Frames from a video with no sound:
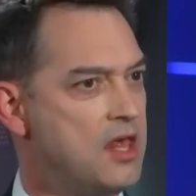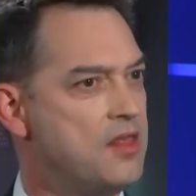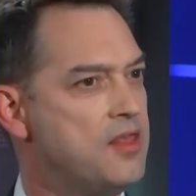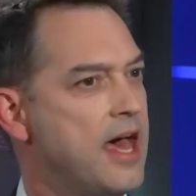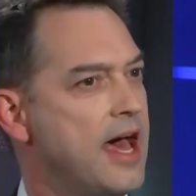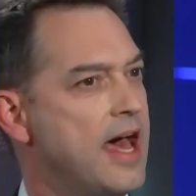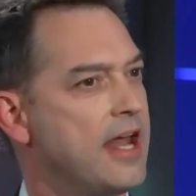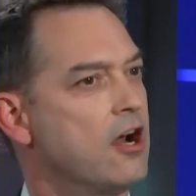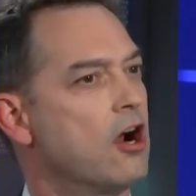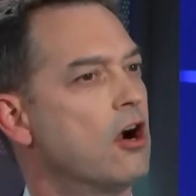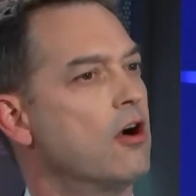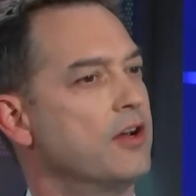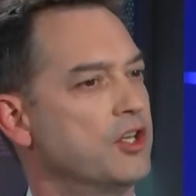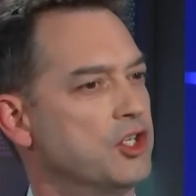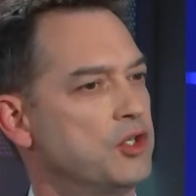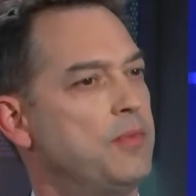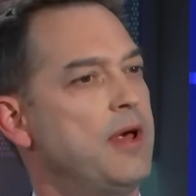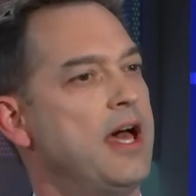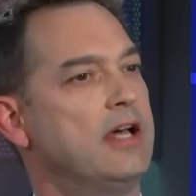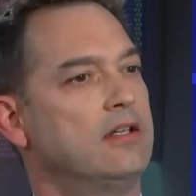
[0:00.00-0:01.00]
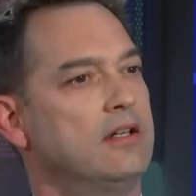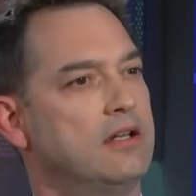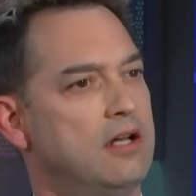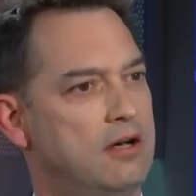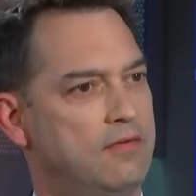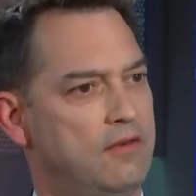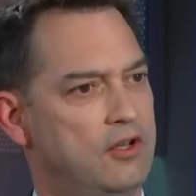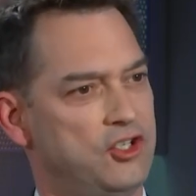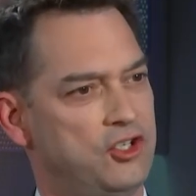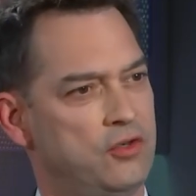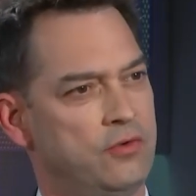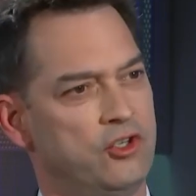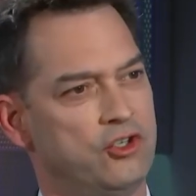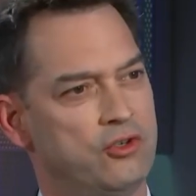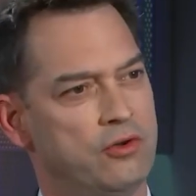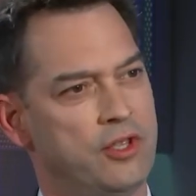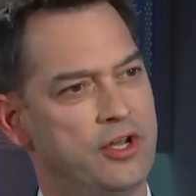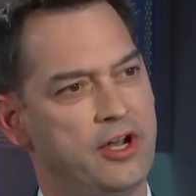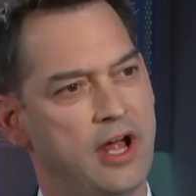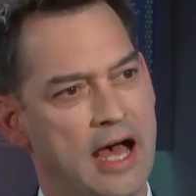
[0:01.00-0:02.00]
that are expected of us to
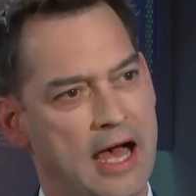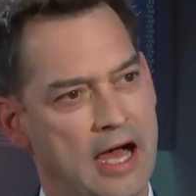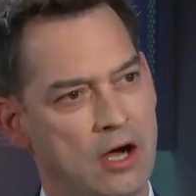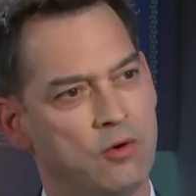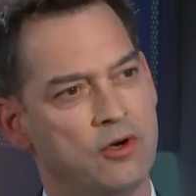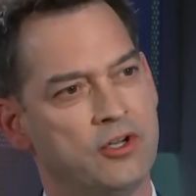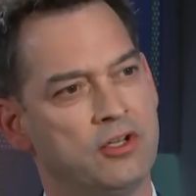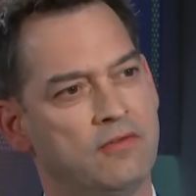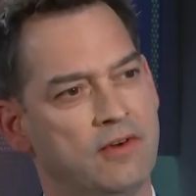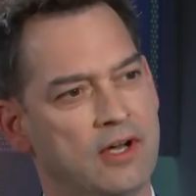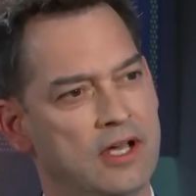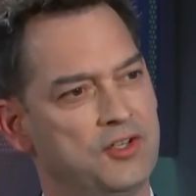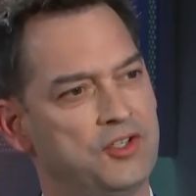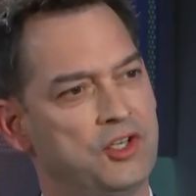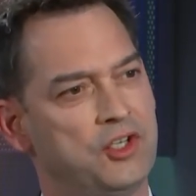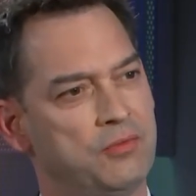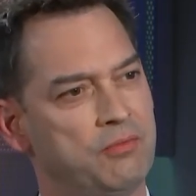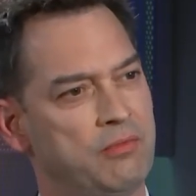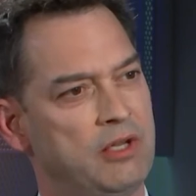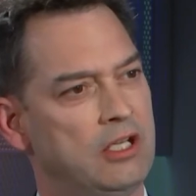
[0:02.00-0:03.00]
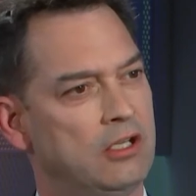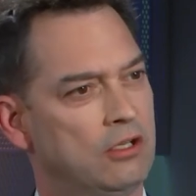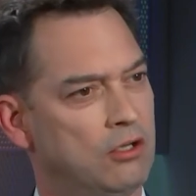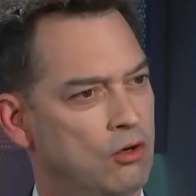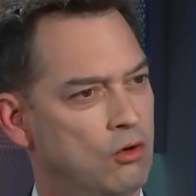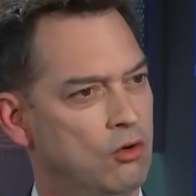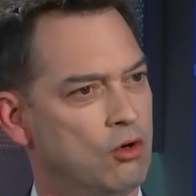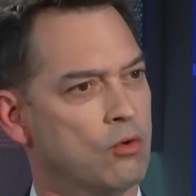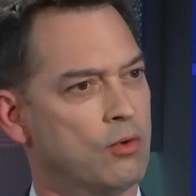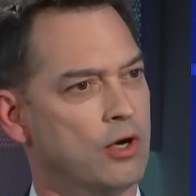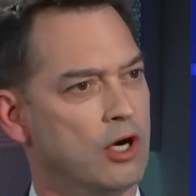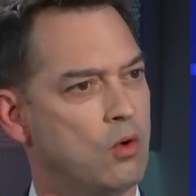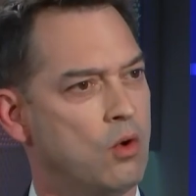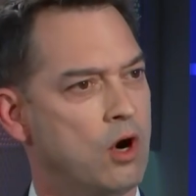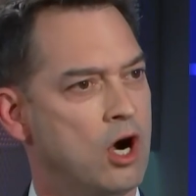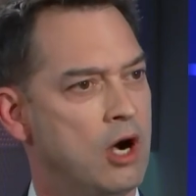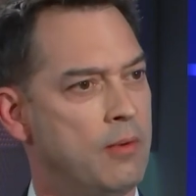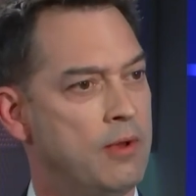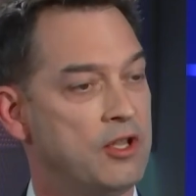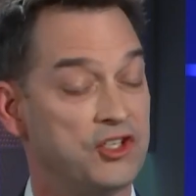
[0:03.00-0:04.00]
ensure that our devices meet local
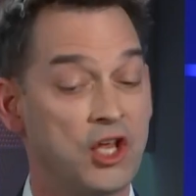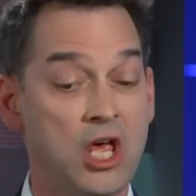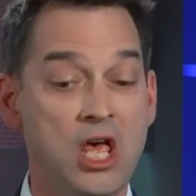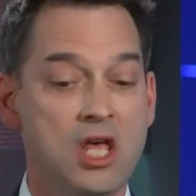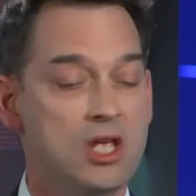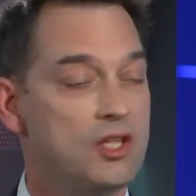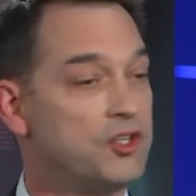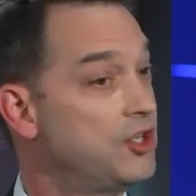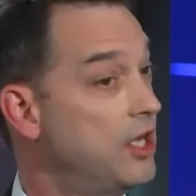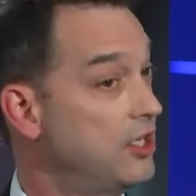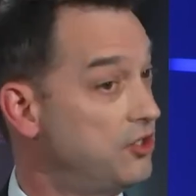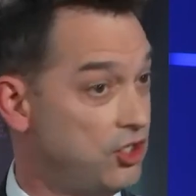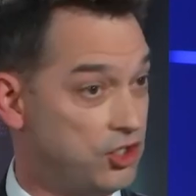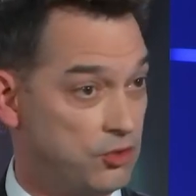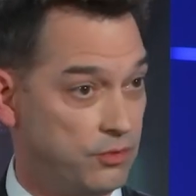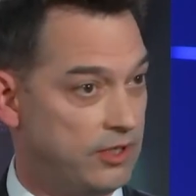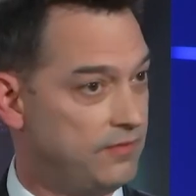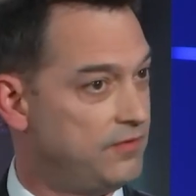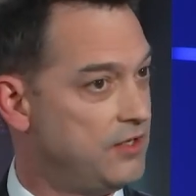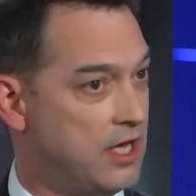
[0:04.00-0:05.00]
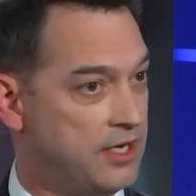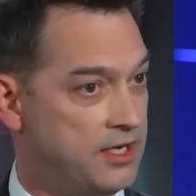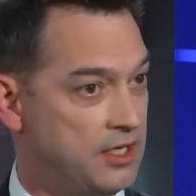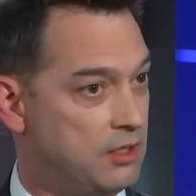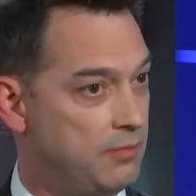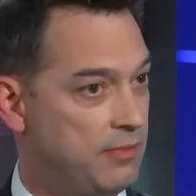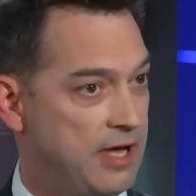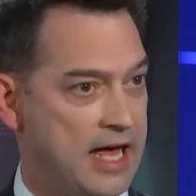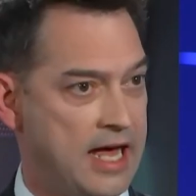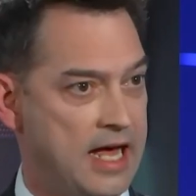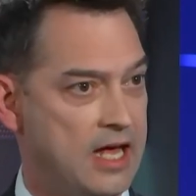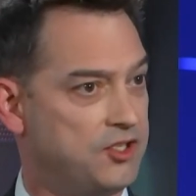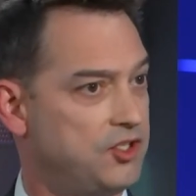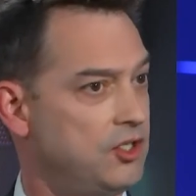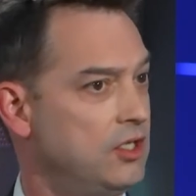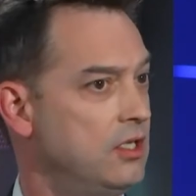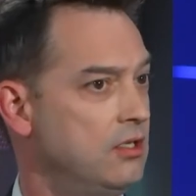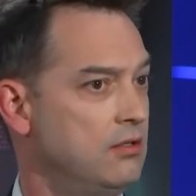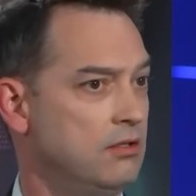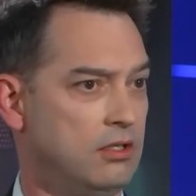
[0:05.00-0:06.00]
requirements, such as we have done in the
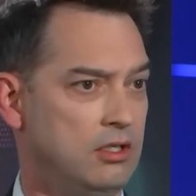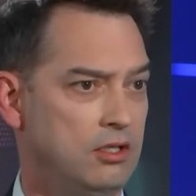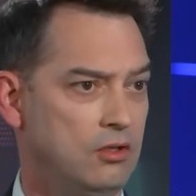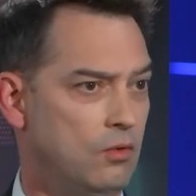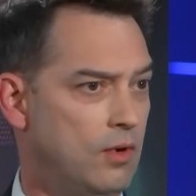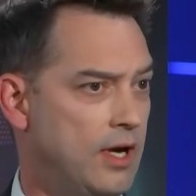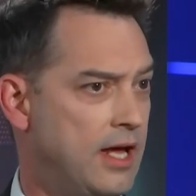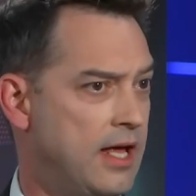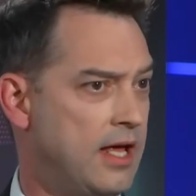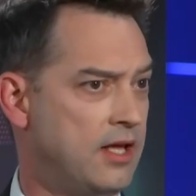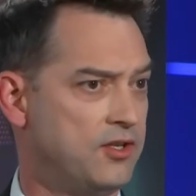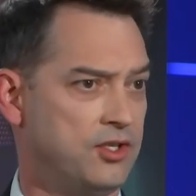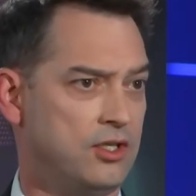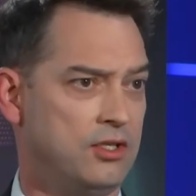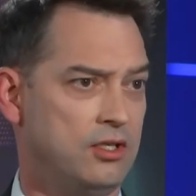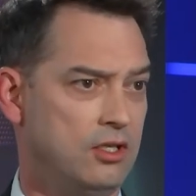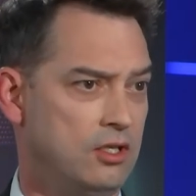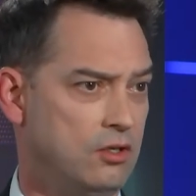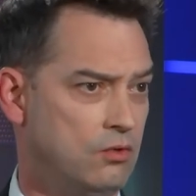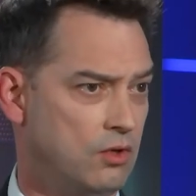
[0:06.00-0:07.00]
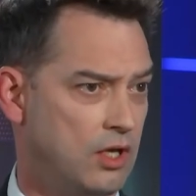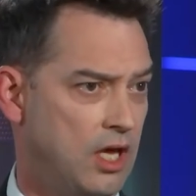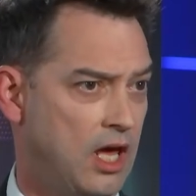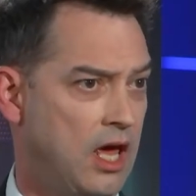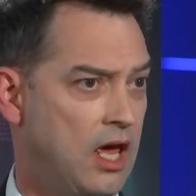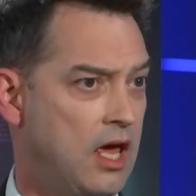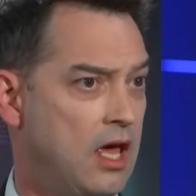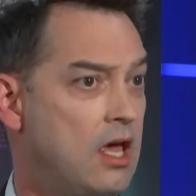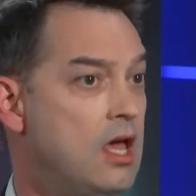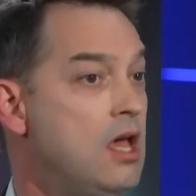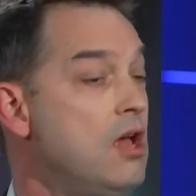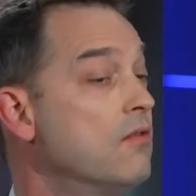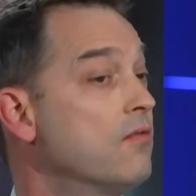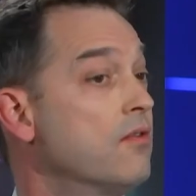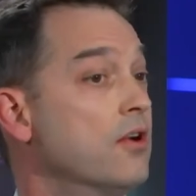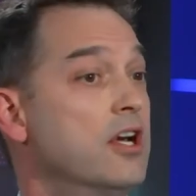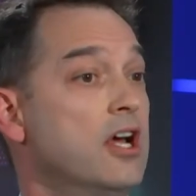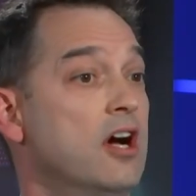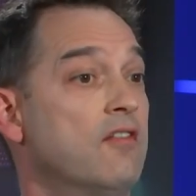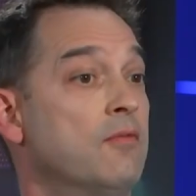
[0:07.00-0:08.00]
past in the US and the UK
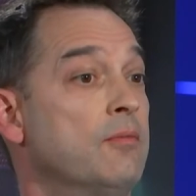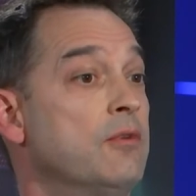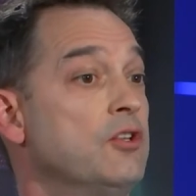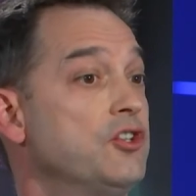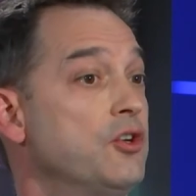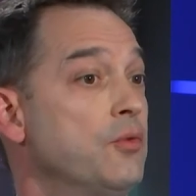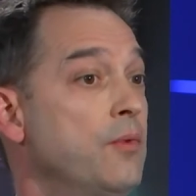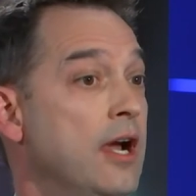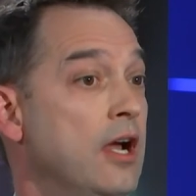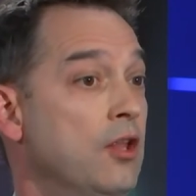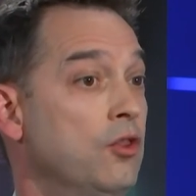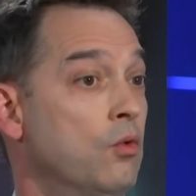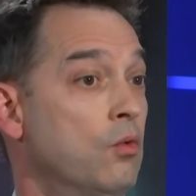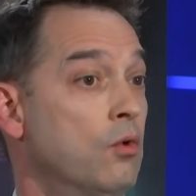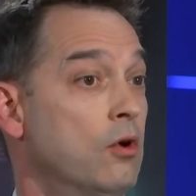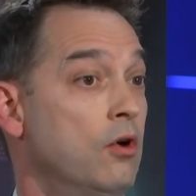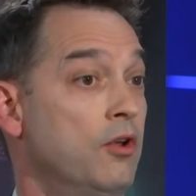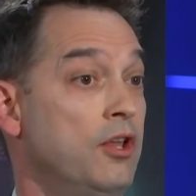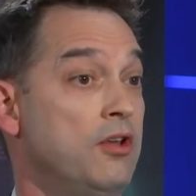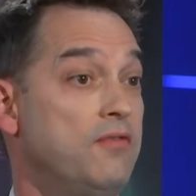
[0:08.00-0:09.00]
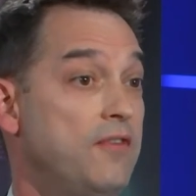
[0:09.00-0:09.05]
for governments around the world.